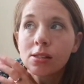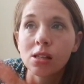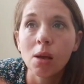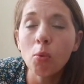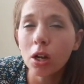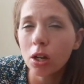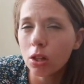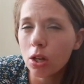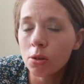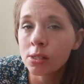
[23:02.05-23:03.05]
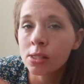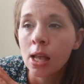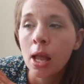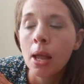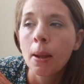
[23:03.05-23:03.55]
somewhat close,
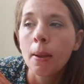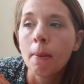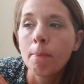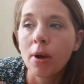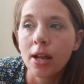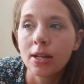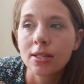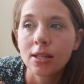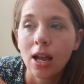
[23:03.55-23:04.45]
but